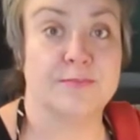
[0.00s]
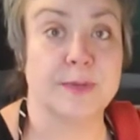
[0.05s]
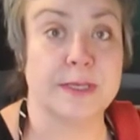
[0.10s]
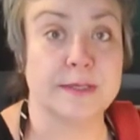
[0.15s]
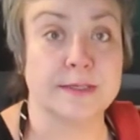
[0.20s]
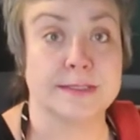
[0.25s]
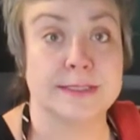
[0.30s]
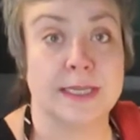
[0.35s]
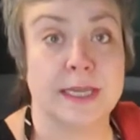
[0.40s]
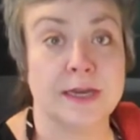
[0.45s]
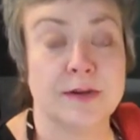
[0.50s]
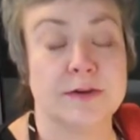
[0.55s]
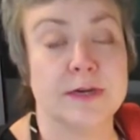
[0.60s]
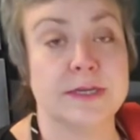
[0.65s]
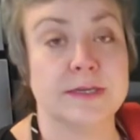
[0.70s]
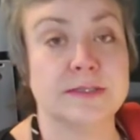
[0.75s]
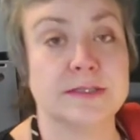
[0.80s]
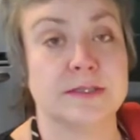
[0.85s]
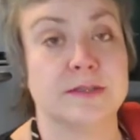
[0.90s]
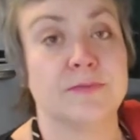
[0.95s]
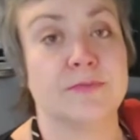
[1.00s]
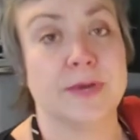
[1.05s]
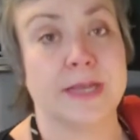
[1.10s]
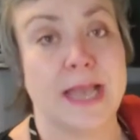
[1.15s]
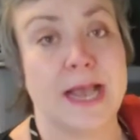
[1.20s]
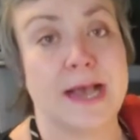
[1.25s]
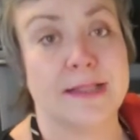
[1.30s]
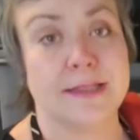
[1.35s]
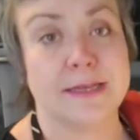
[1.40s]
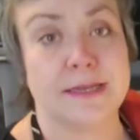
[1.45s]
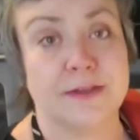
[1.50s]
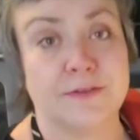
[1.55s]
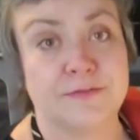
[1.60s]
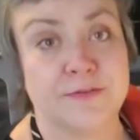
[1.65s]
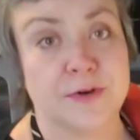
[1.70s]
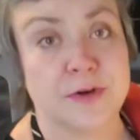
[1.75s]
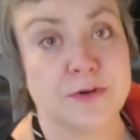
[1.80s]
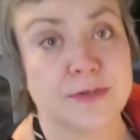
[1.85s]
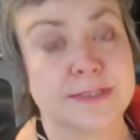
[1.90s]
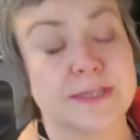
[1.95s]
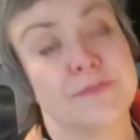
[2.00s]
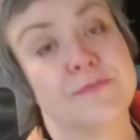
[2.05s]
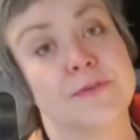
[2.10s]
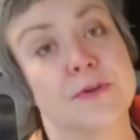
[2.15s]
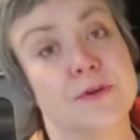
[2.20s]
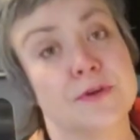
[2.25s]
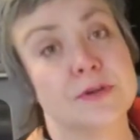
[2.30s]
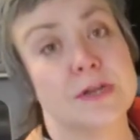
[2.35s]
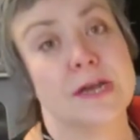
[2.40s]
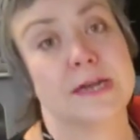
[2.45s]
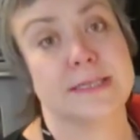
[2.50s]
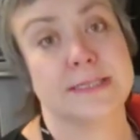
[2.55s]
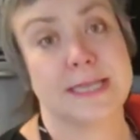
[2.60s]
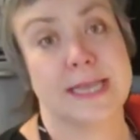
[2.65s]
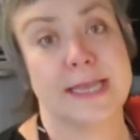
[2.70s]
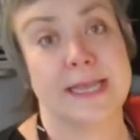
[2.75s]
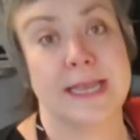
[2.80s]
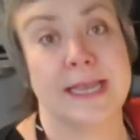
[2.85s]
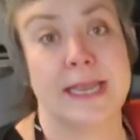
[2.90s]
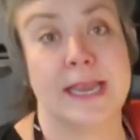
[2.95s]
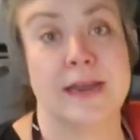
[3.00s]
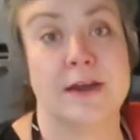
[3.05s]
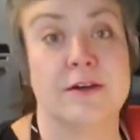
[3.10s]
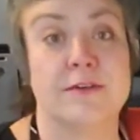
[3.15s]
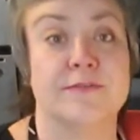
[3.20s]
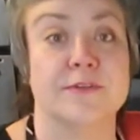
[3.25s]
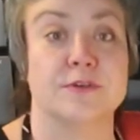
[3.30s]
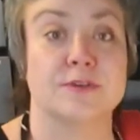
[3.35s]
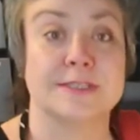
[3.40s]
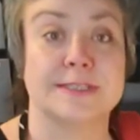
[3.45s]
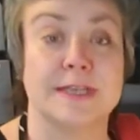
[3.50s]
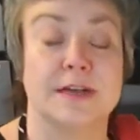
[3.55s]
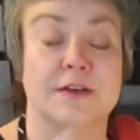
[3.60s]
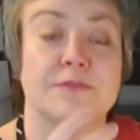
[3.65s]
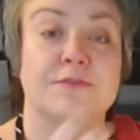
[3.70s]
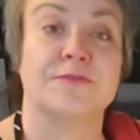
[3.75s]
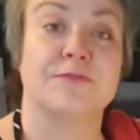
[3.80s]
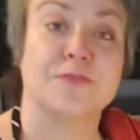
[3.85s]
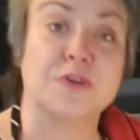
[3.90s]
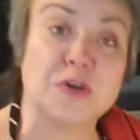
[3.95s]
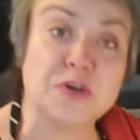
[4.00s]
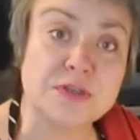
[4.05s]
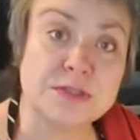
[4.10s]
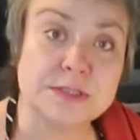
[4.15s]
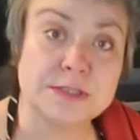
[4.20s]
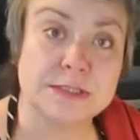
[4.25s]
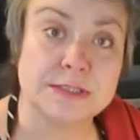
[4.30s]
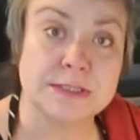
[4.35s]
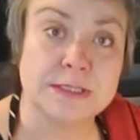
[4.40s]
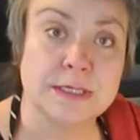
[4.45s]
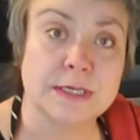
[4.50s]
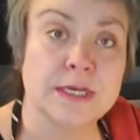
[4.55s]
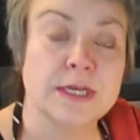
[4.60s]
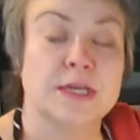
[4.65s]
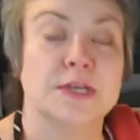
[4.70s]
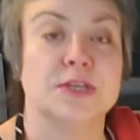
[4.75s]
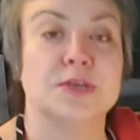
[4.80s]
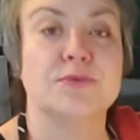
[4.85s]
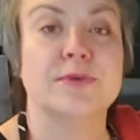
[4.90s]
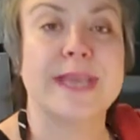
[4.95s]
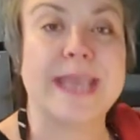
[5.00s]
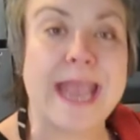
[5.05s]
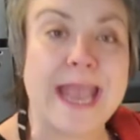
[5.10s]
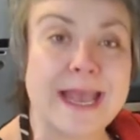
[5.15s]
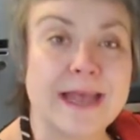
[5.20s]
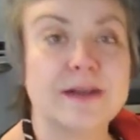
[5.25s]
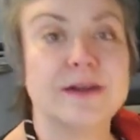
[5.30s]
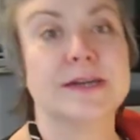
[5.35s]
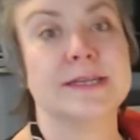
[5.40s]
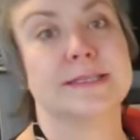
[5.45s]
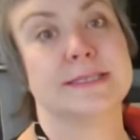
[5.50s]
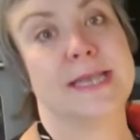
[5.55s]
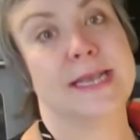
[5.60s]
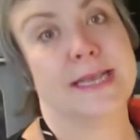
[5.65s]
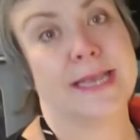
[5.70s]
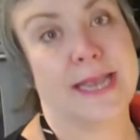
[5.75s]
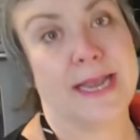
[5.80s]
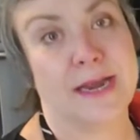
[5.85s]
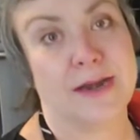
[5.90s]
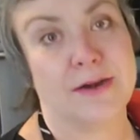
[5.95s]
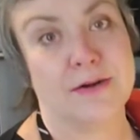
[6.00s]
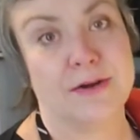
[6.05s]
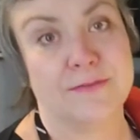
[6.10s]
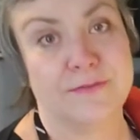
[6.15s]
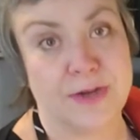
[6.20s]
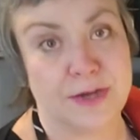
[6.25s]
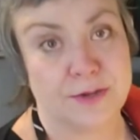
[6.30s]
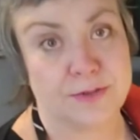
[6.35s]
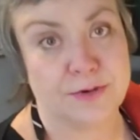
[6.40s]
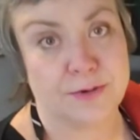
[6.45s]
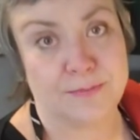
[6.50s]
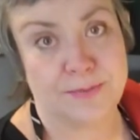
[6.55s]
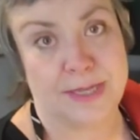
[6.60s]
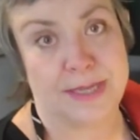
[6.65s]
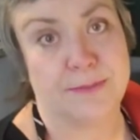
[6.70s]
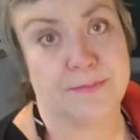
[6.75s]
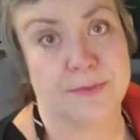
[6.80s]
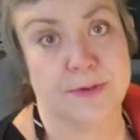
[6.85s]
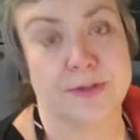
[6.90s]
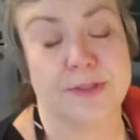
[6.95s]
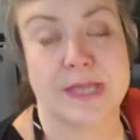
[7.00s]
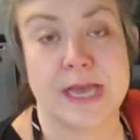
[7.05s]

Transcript: Because here is the reality, folks. If you're not taking care of yourself first, you cannot take care of other people.